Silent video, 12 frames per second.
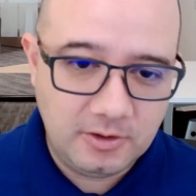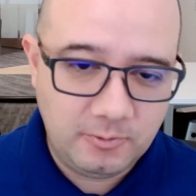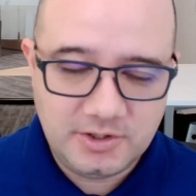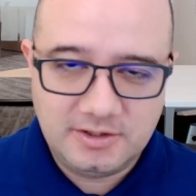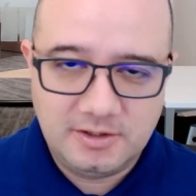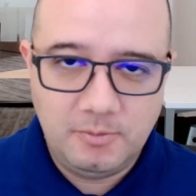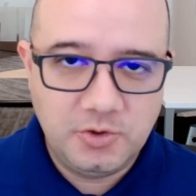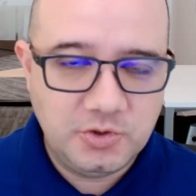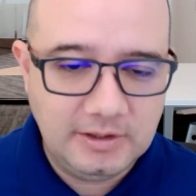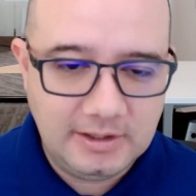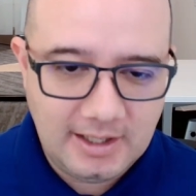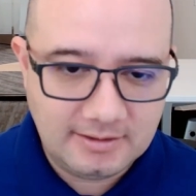which is the most you
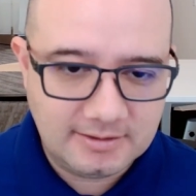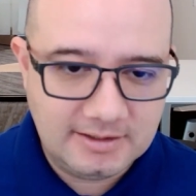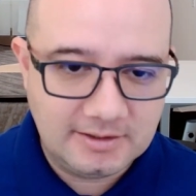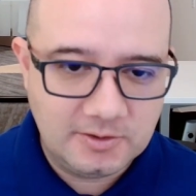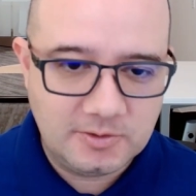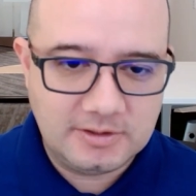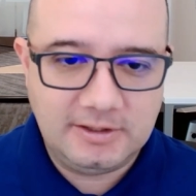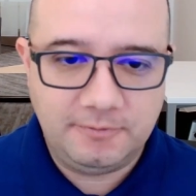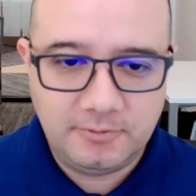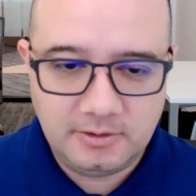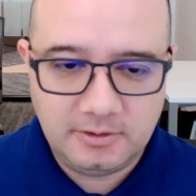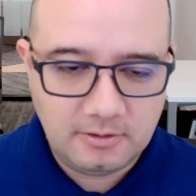can get, 660
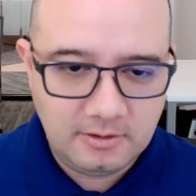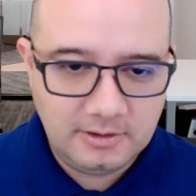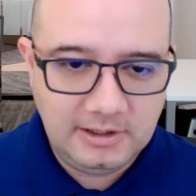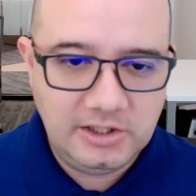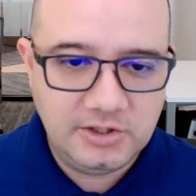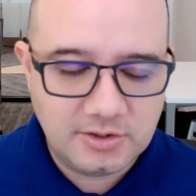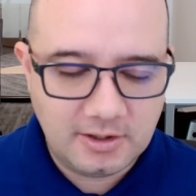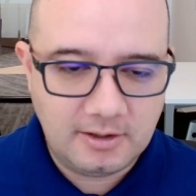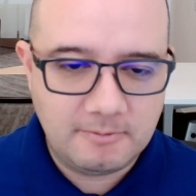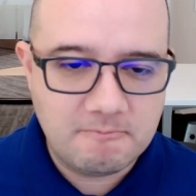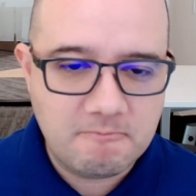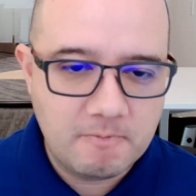foot on each
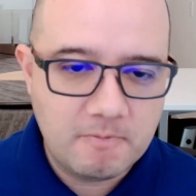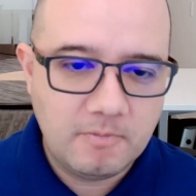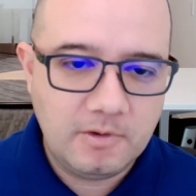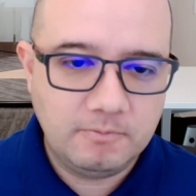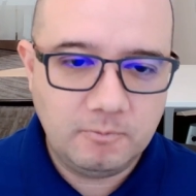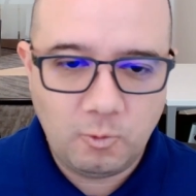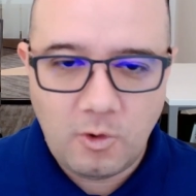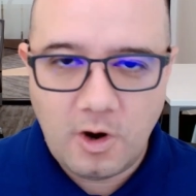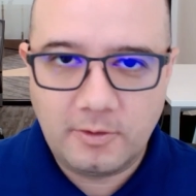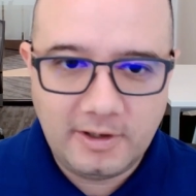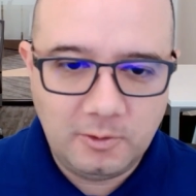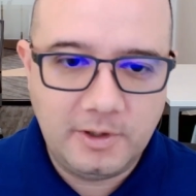water
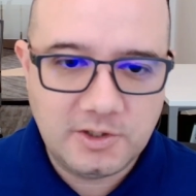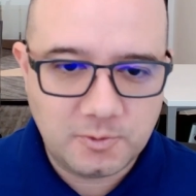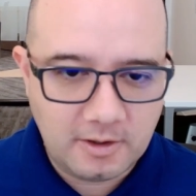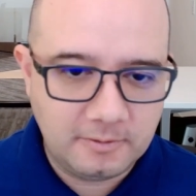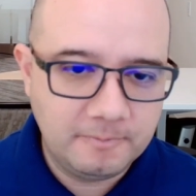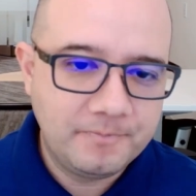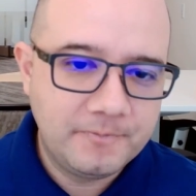and wastewater.